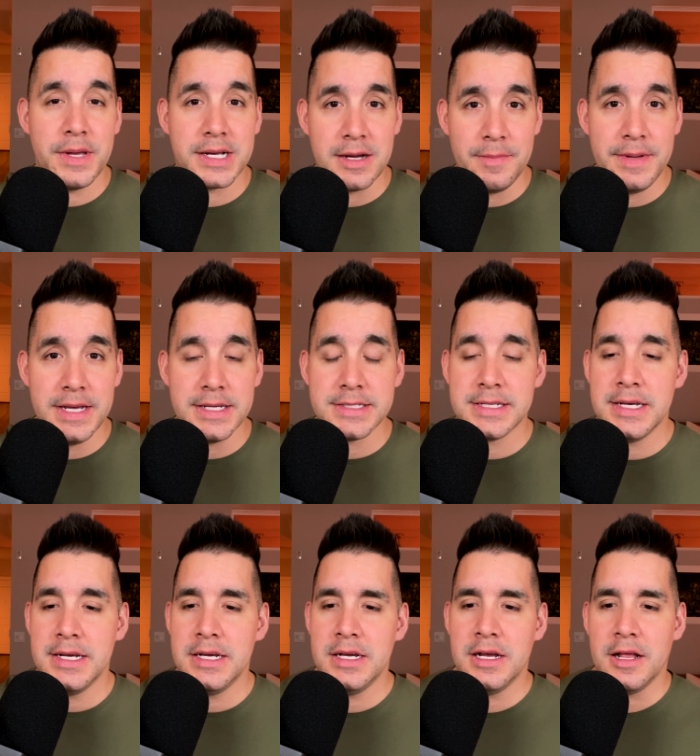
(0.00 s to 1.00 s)
pickup is.
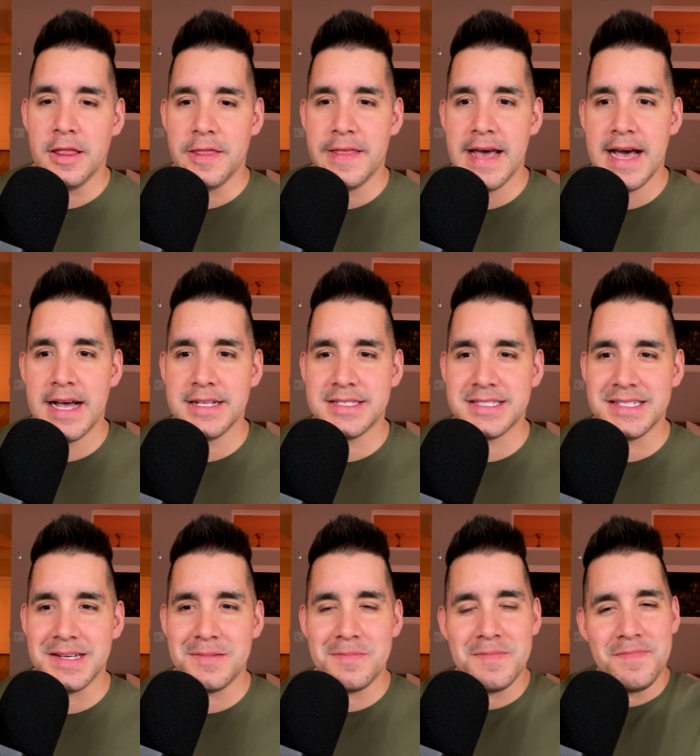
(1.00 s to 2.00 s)

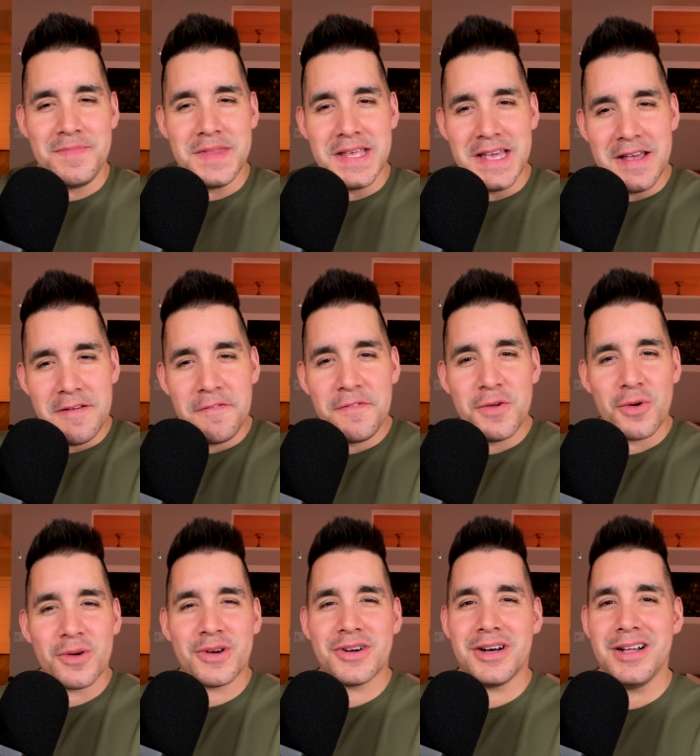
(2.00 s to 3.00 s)
That's if
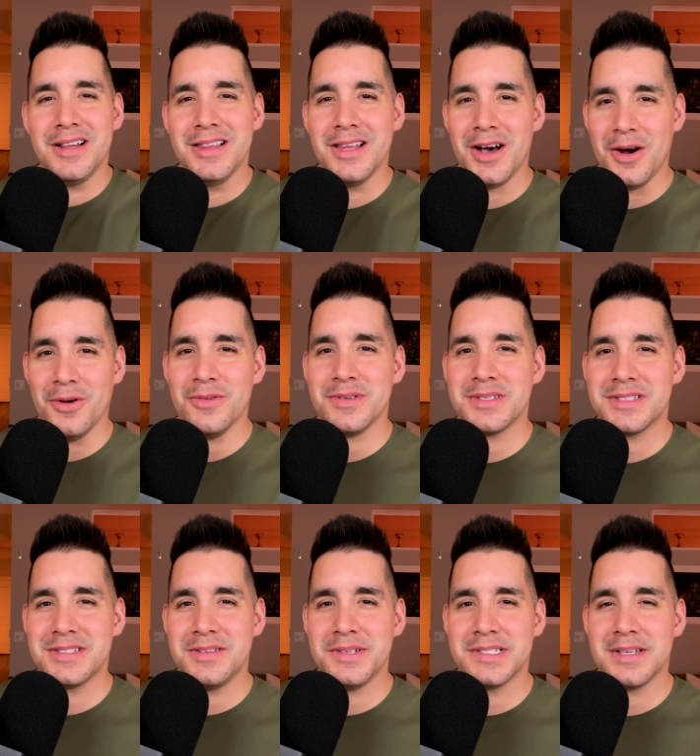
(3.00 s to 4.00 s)
you're
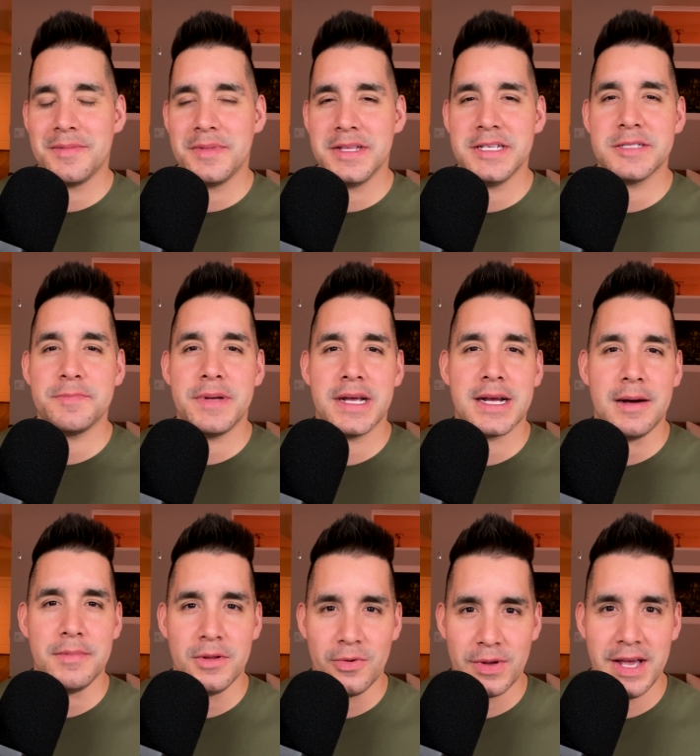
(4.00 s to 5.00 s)
close to some of these
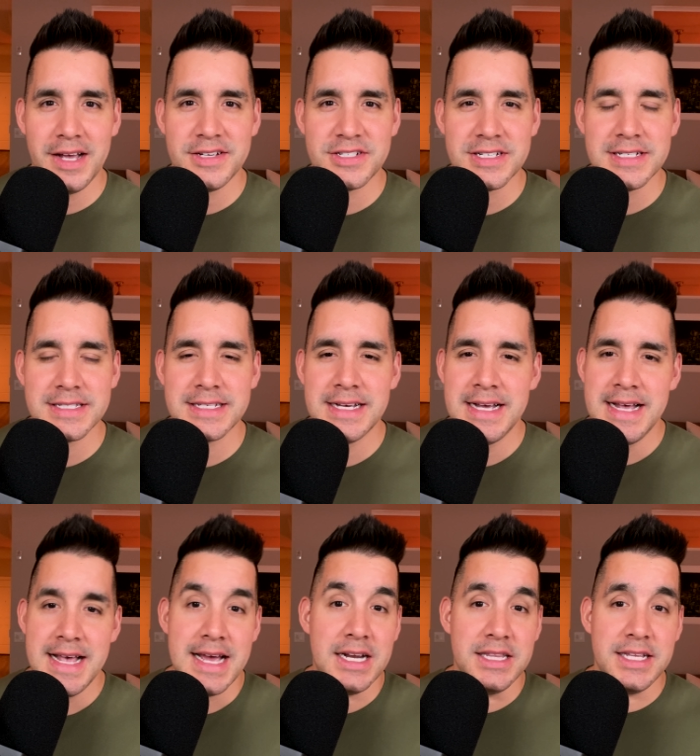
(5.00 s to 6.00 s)
pickup locations,
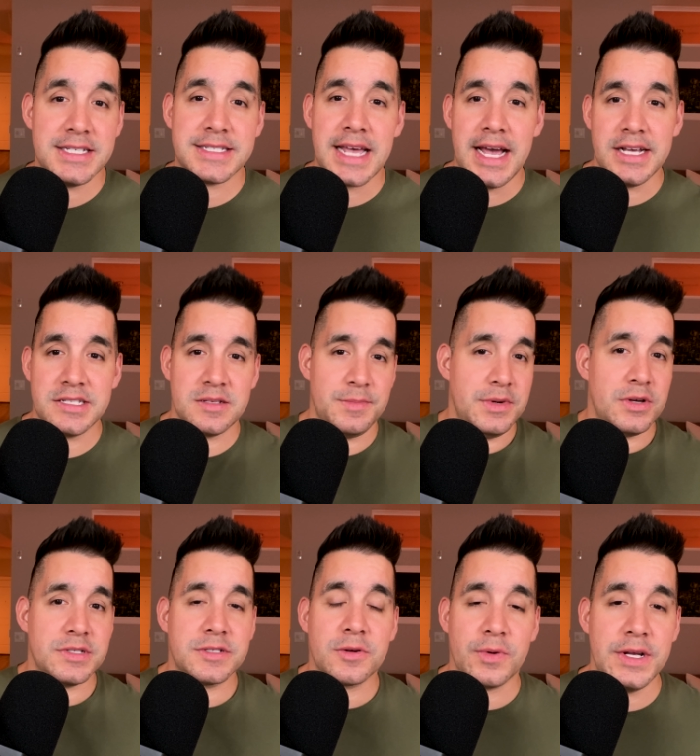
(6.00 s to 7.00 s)
and in this case, I mean,
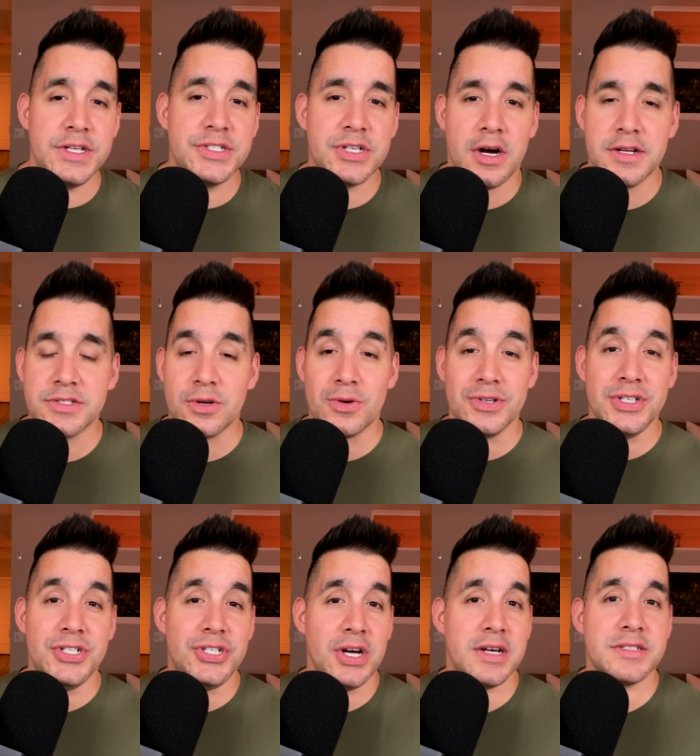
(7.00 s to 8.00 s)
our screenshots are
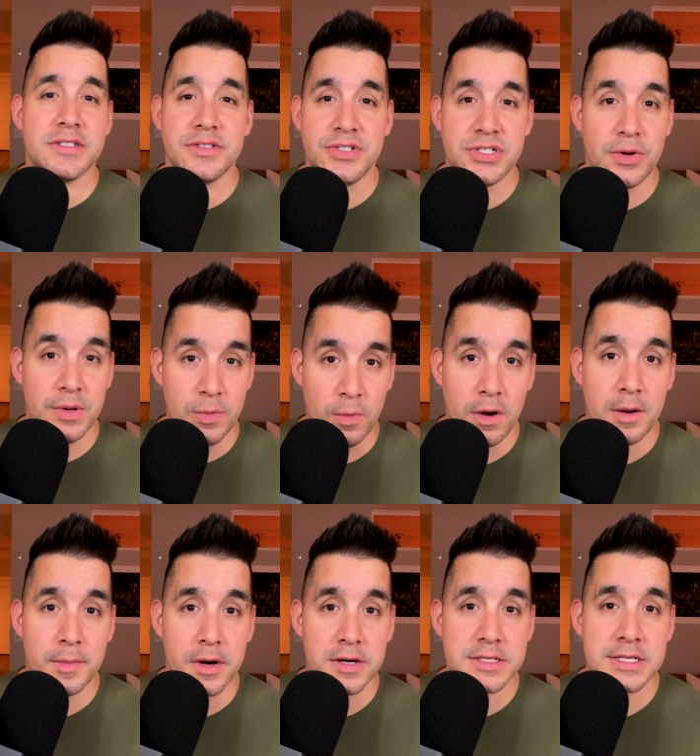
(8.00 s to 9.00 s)
just showing
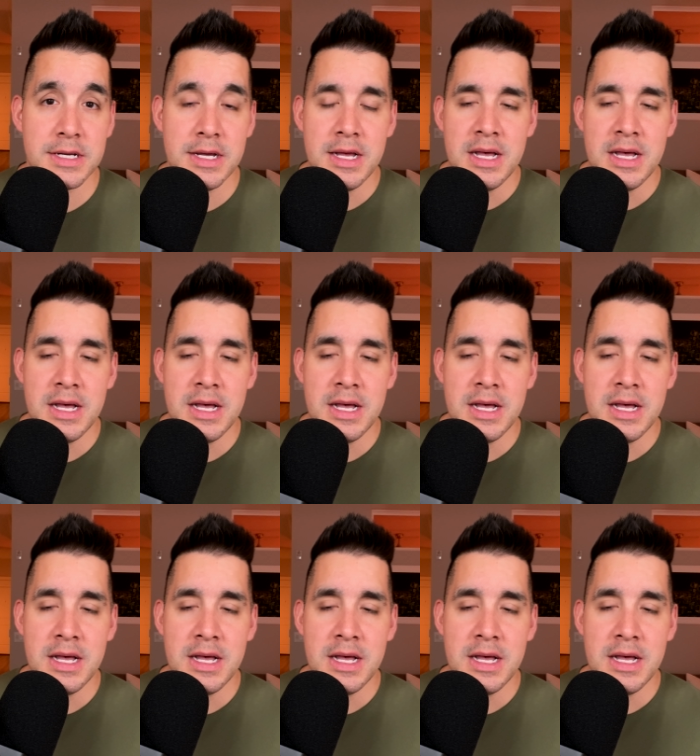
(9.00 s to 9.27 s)
Walmarts.